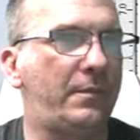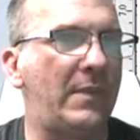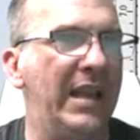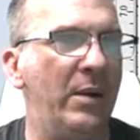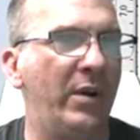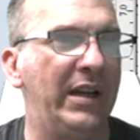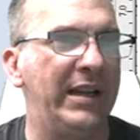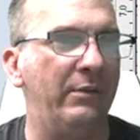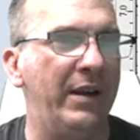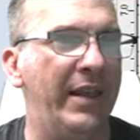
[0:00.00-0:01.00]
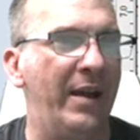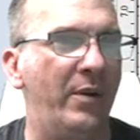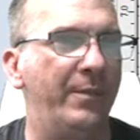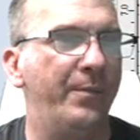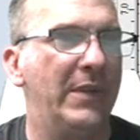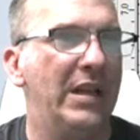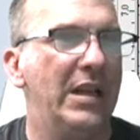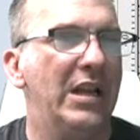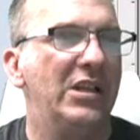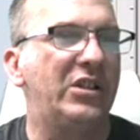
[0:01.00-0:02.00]
And we're going to get rid of that one.
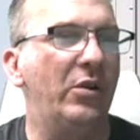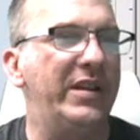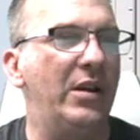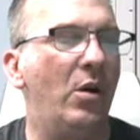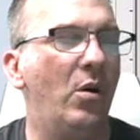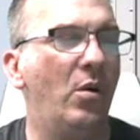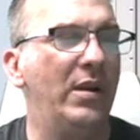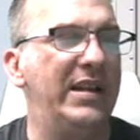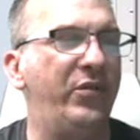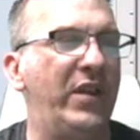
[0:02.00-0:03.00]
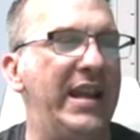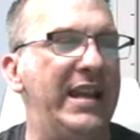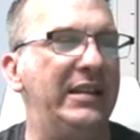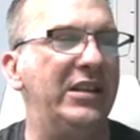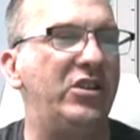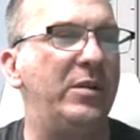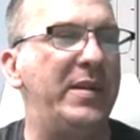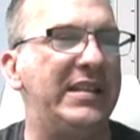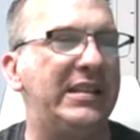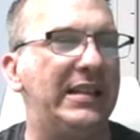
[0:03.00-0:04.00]
So the only thing that should be
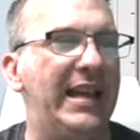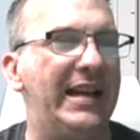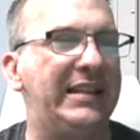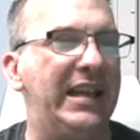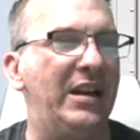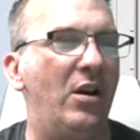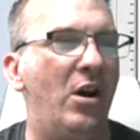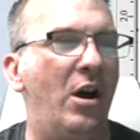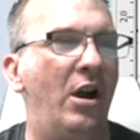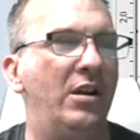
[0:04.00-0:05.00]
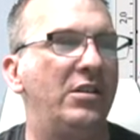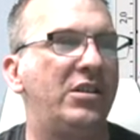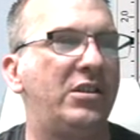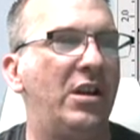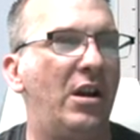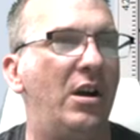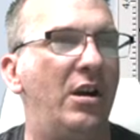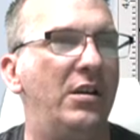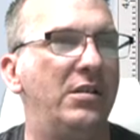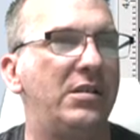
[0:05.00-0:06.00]
selected are
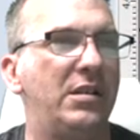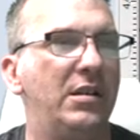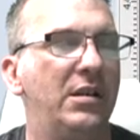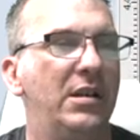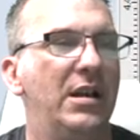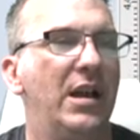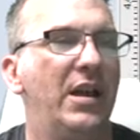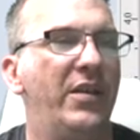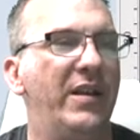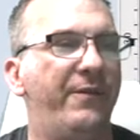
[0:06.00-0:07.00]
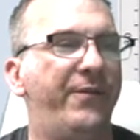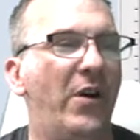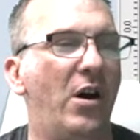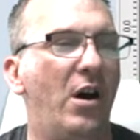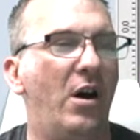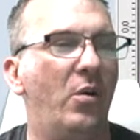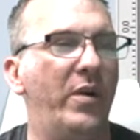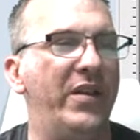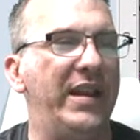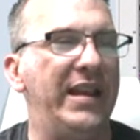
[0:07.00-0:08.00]
stars that fall
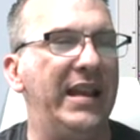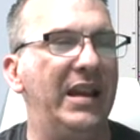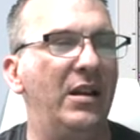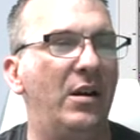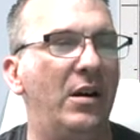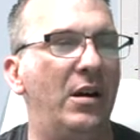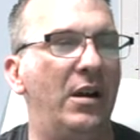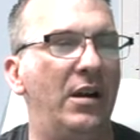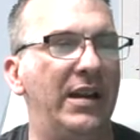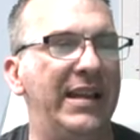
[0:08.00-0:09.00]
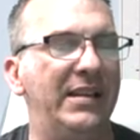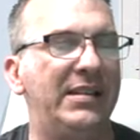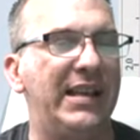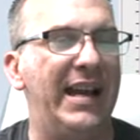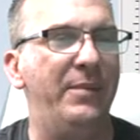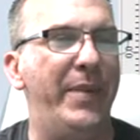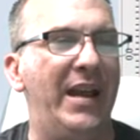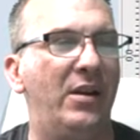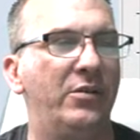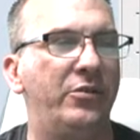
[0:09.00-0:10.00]
within our inside
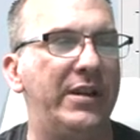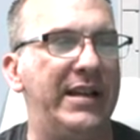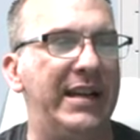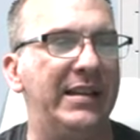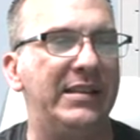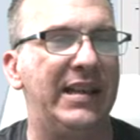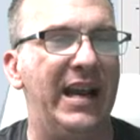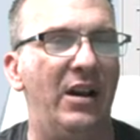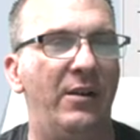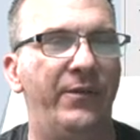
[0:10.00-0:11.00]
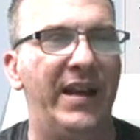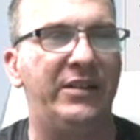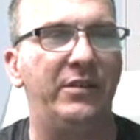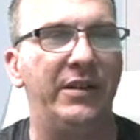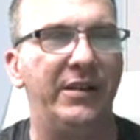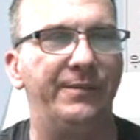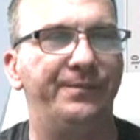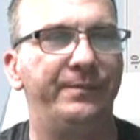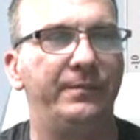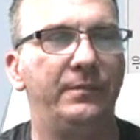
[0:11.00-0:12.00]
boundary, inside our vector here.
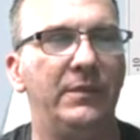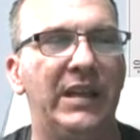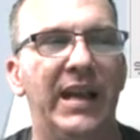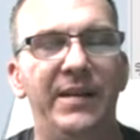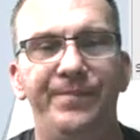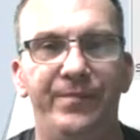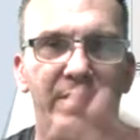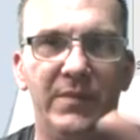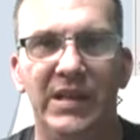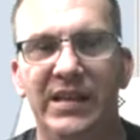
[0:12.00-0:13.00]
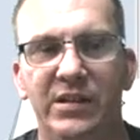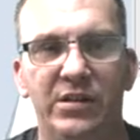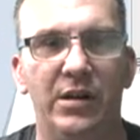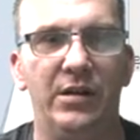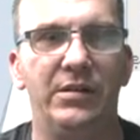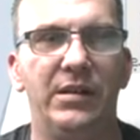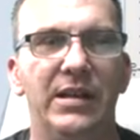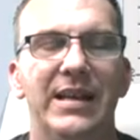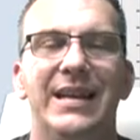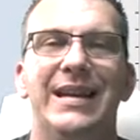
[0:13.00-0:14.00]
Okay? That's the stars.
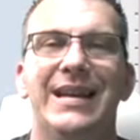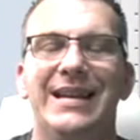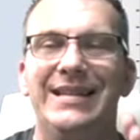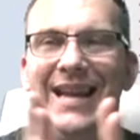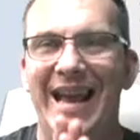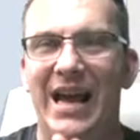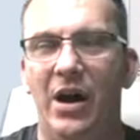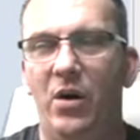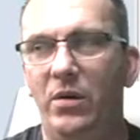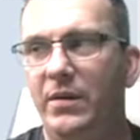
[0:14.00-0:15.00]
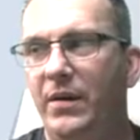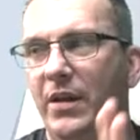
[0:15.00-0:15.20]
Now,